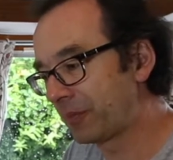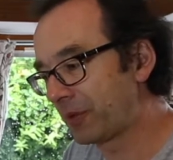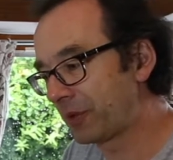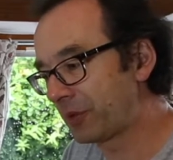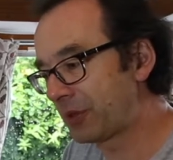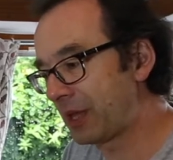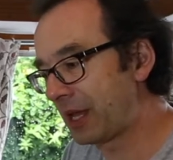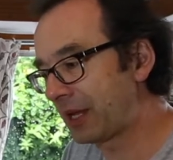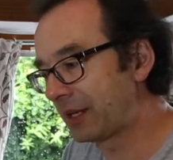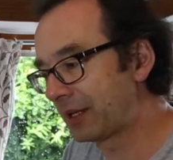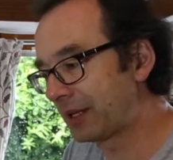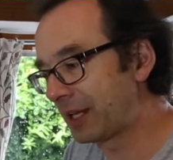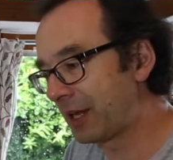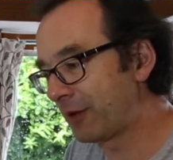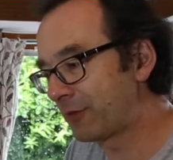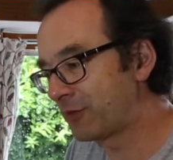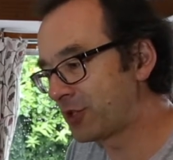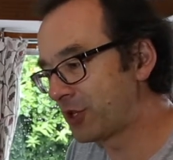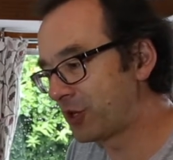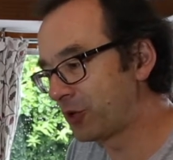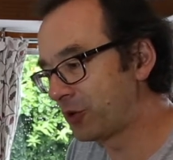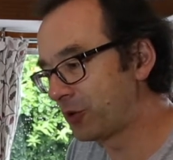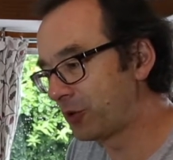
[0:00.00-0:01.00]
then
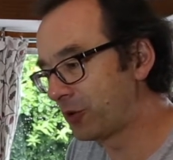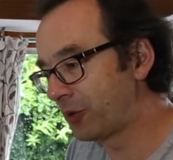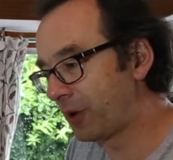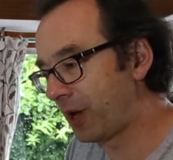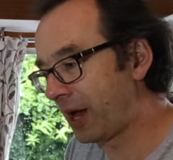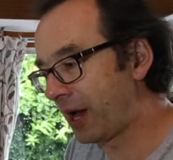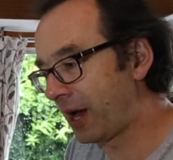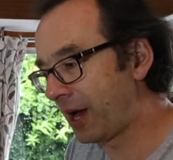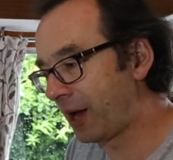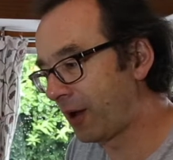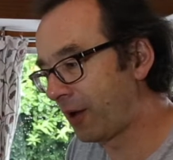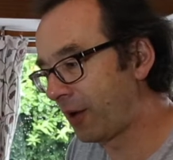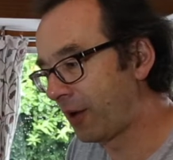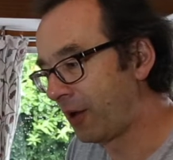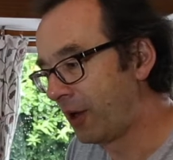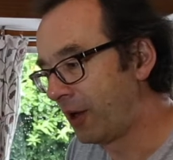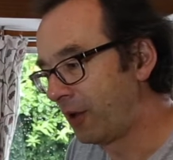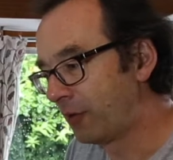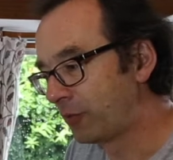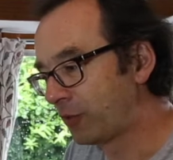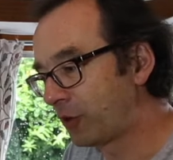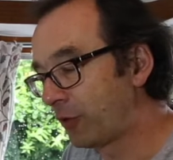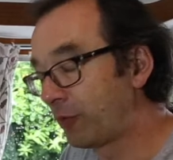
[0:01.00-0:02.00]
gives you
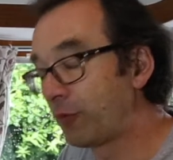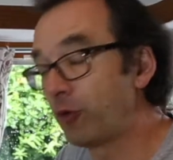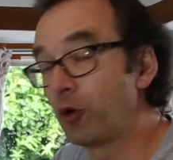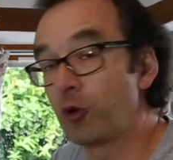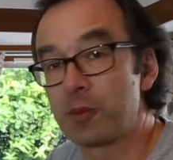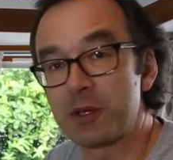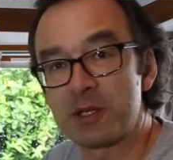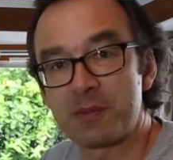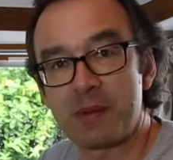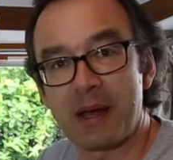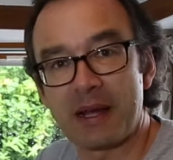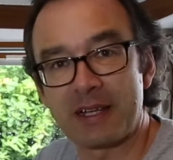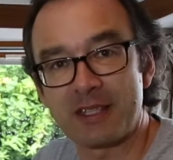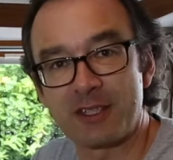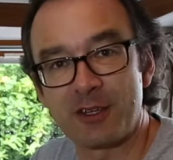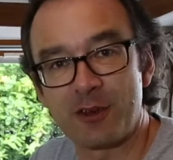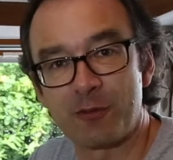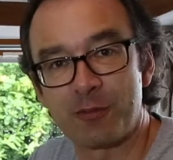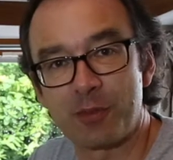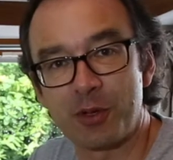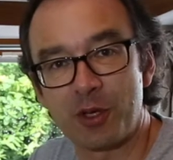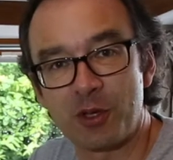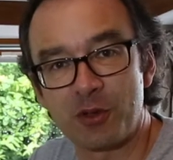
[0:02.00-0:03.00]
the full
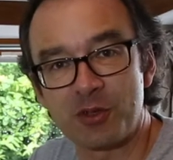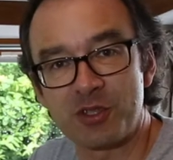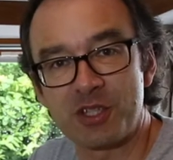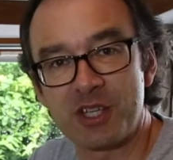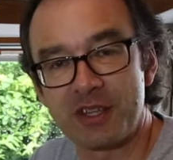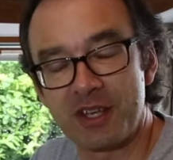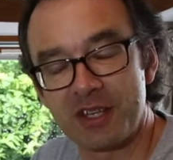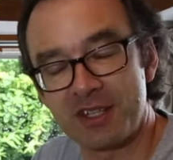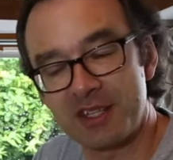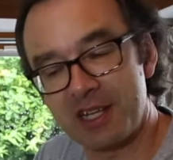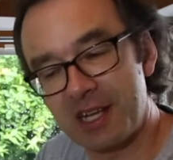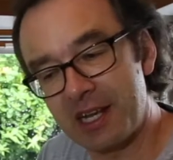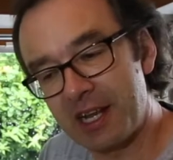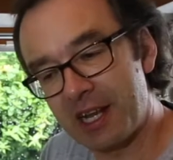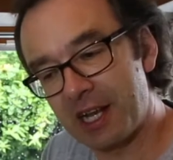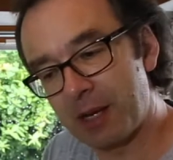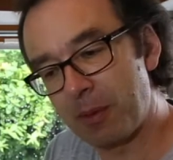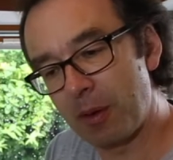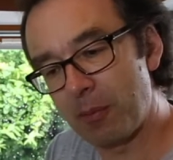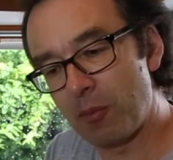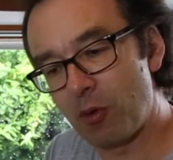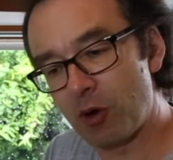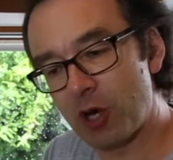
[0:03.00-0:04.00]
perspective, but you'll see there's a little
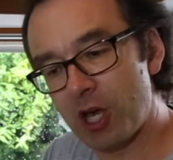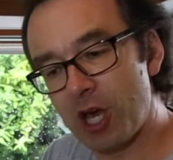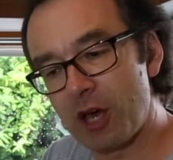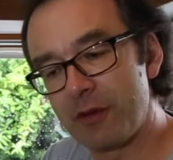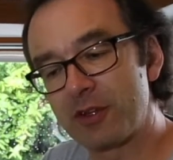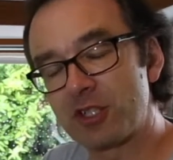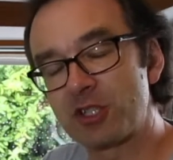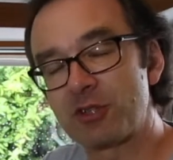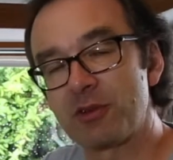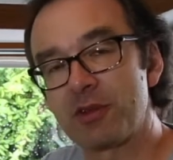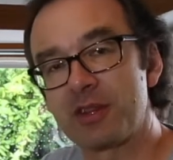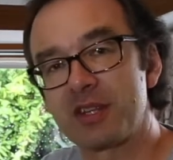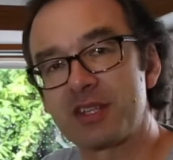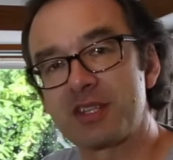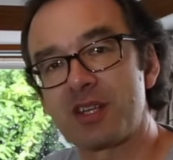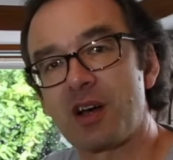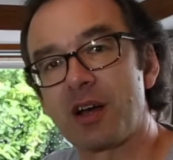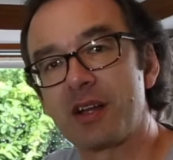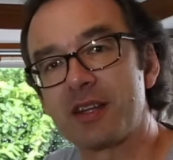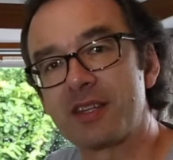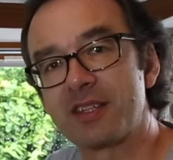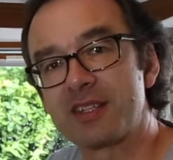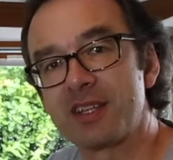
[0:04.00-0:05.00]
bit more curvature at the
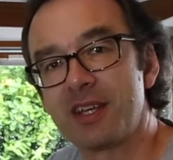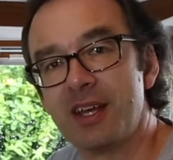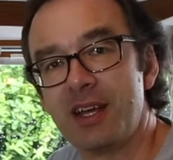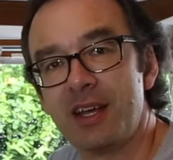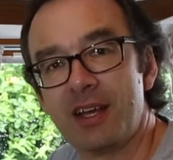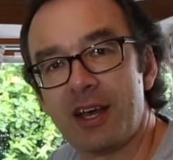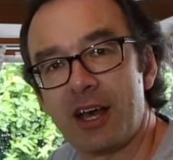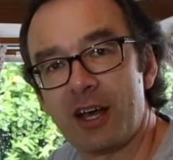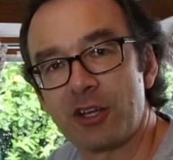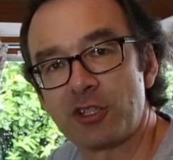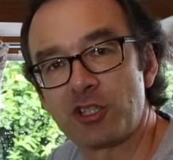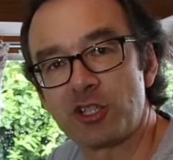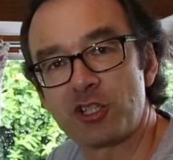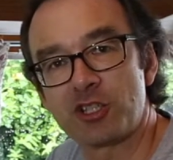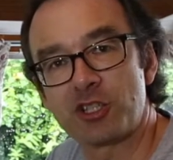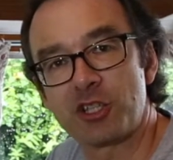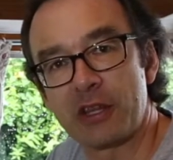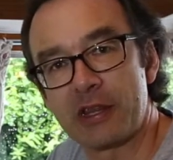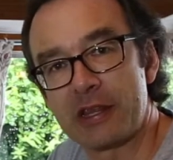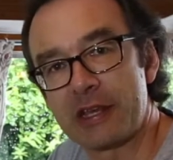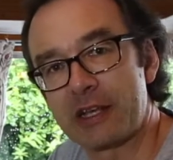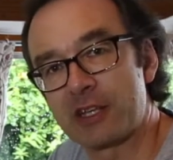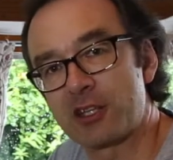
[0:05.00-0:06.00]
sides, just
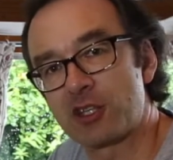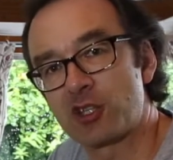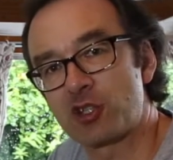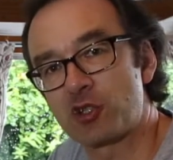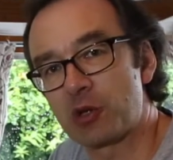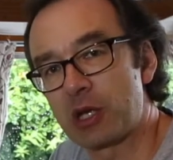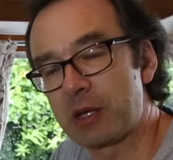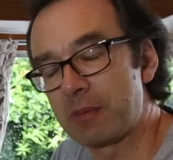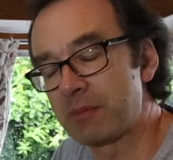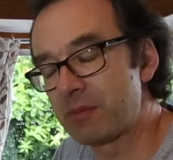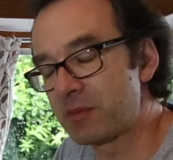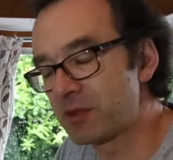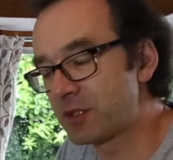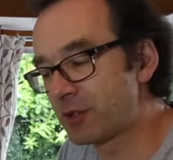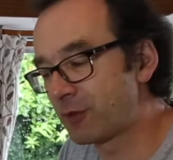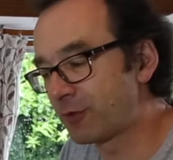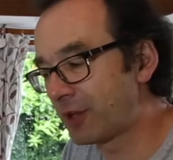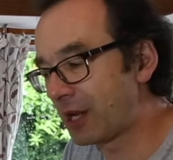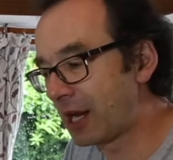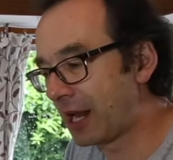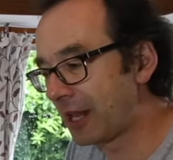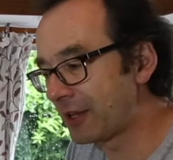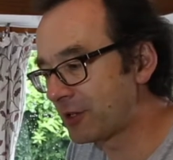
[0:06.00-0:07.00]
at the extremes of
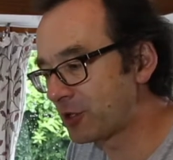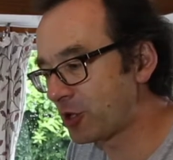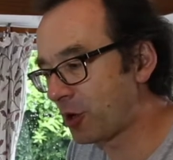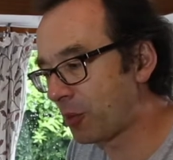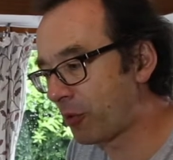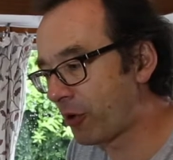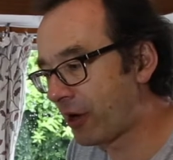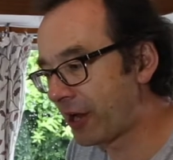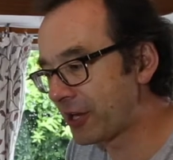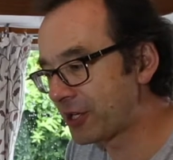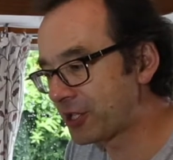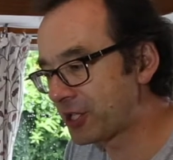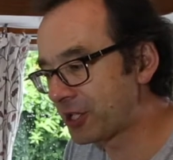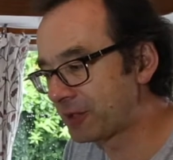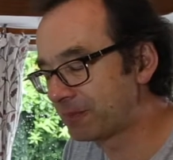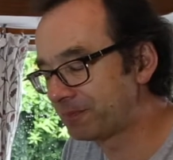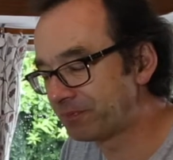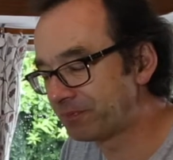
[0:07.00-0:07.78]
the lens operation.